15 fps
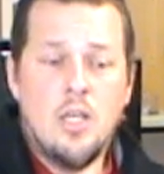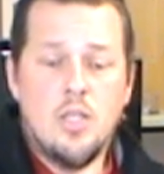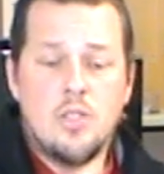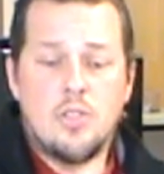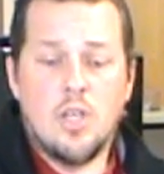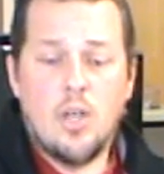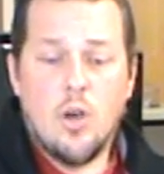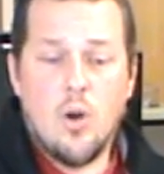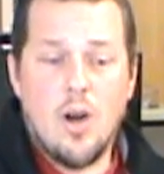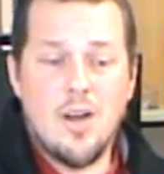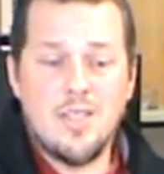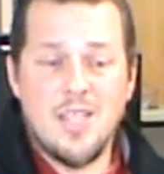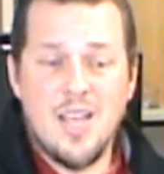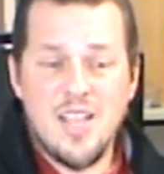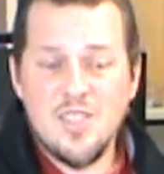So
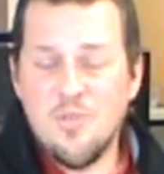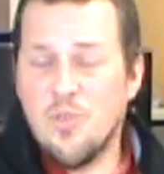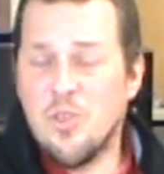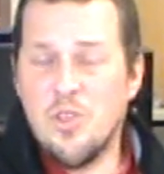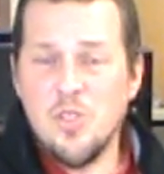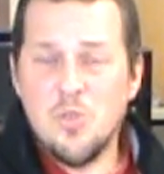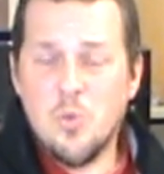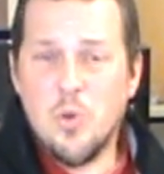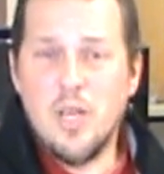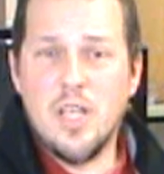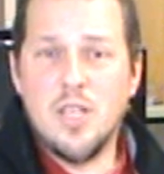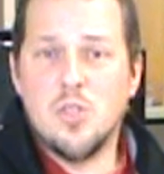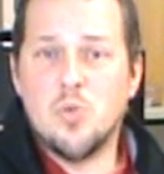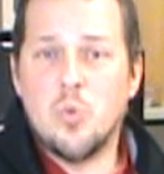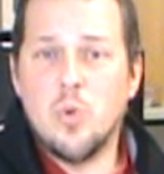our task for this
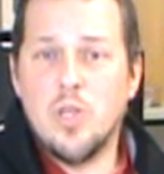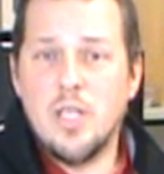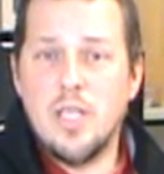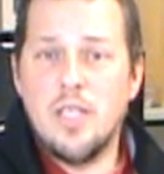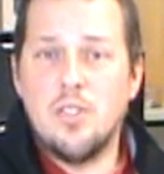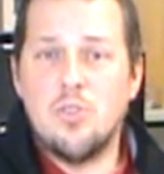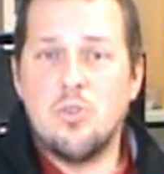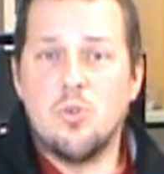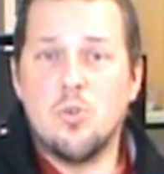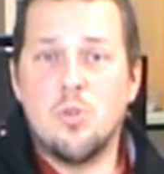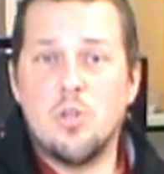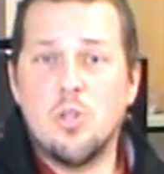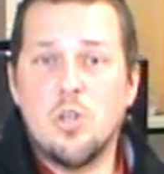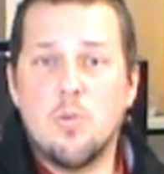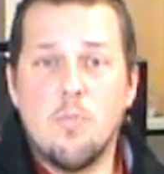week is really to
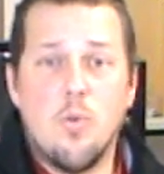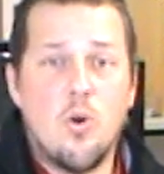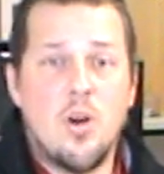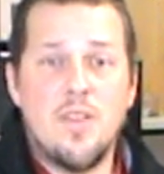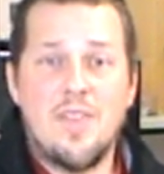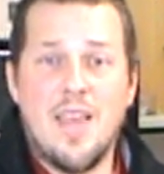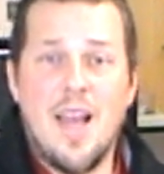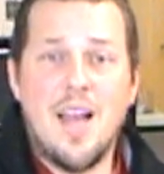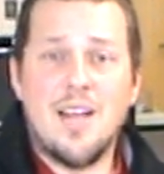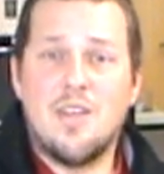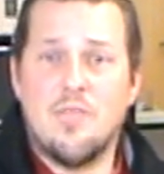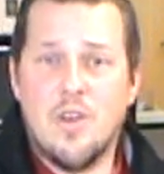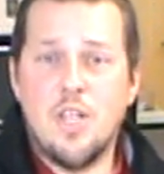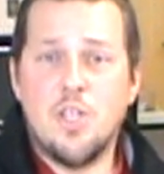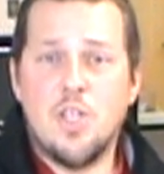look more at the
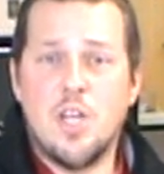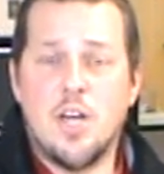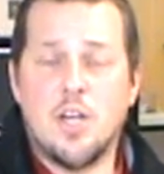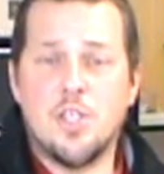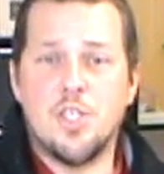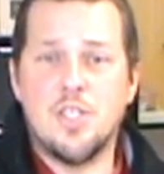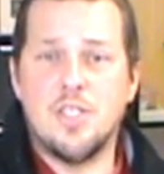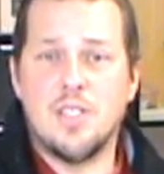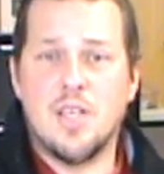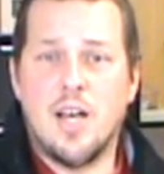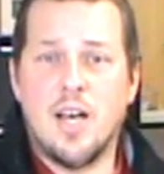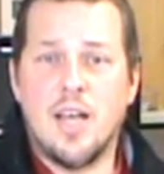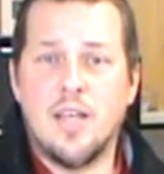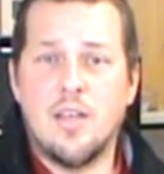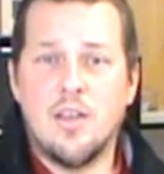activation energy
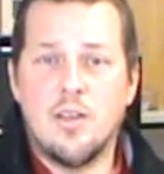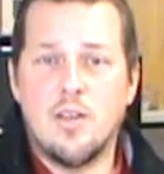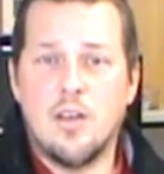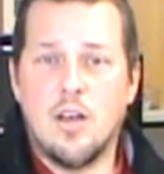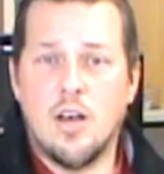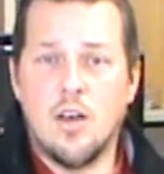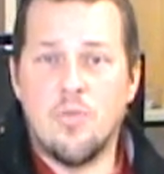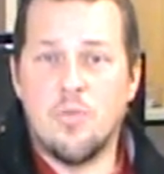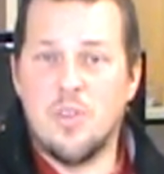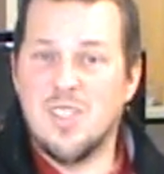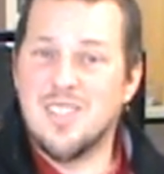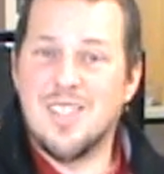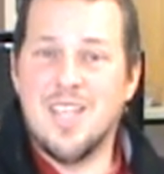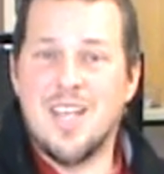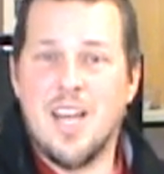side of
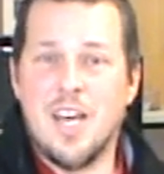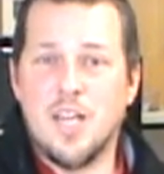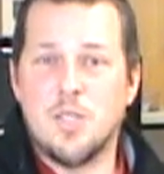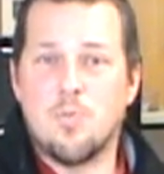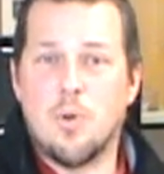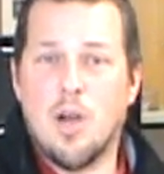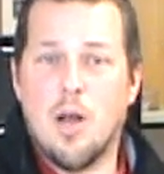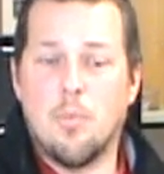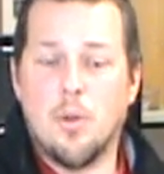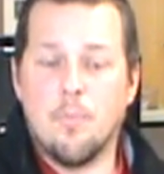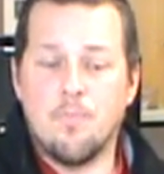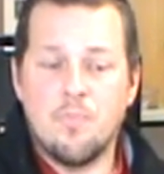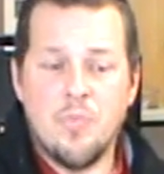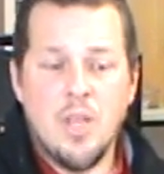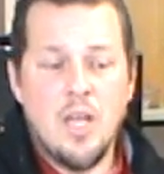this kinetics problem.
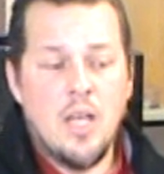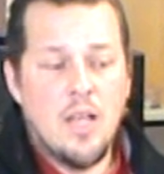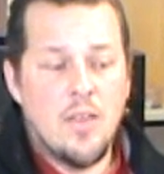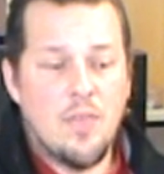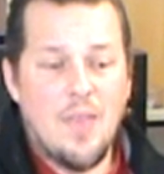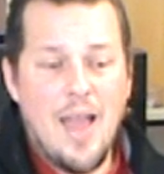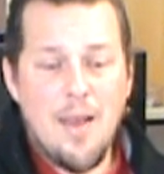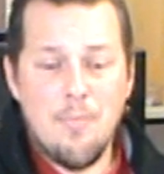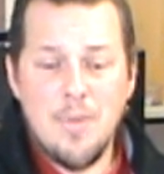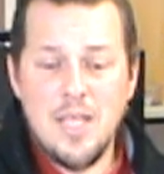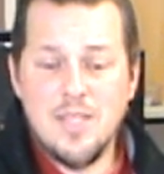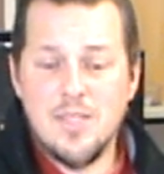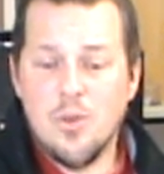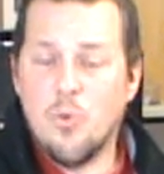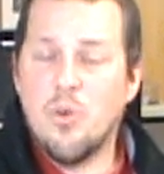That
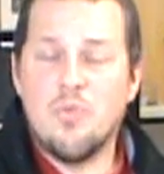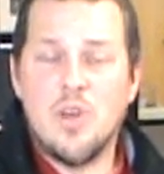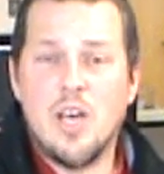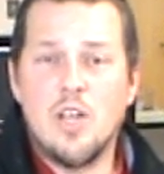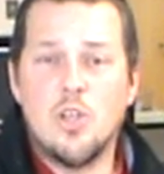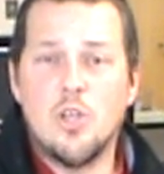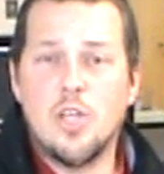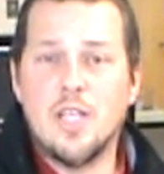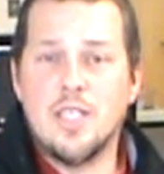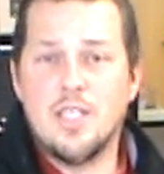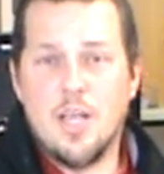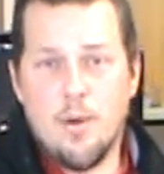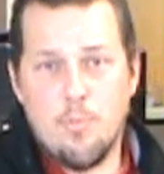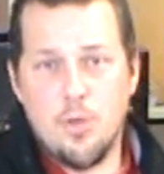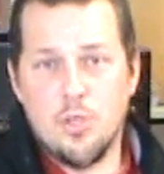means that we've got to look at
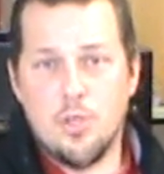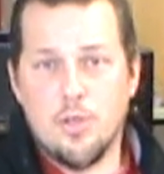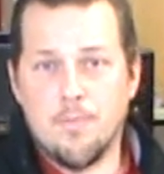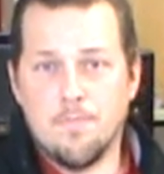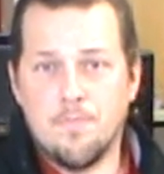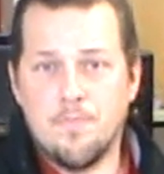temperature.